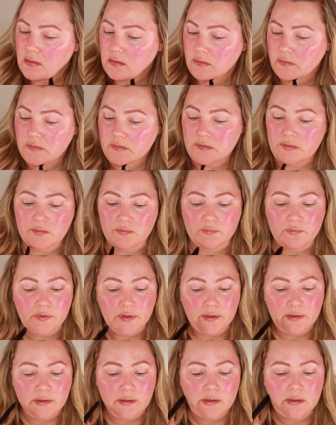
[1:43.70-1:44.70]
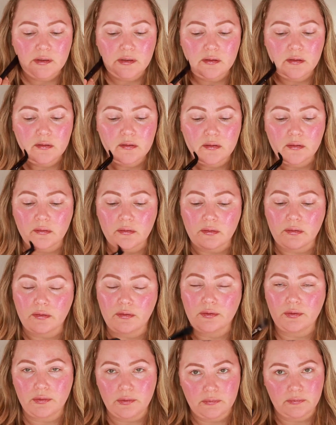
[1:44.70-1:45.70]
severe
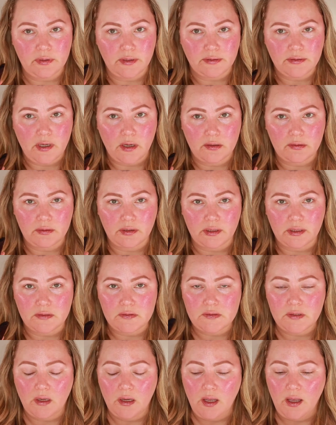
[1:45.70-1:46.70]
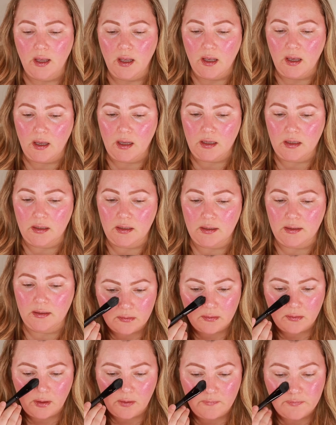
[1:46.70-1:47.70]
gluten intolerance, and
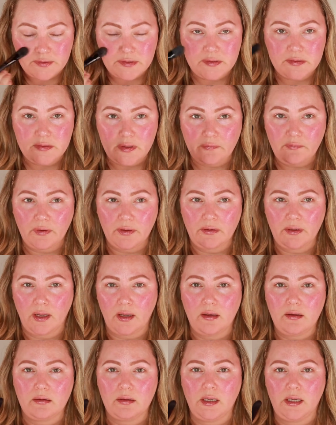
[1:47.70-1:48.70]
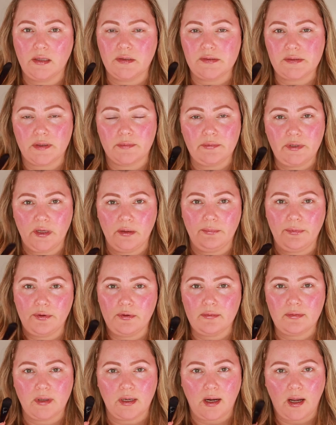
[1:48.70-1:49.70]
ever since I found out in
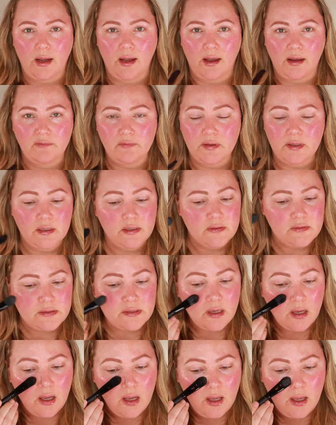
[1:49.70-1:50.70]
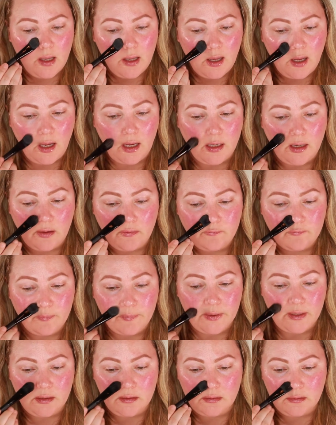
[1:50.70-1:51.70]
September that I have this and I've
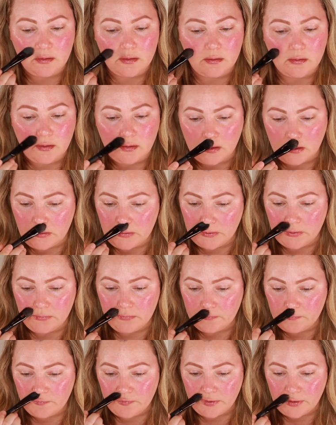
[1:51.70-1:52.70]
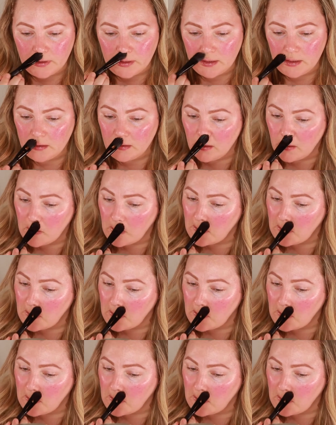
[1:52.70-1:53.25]
been gluten-free,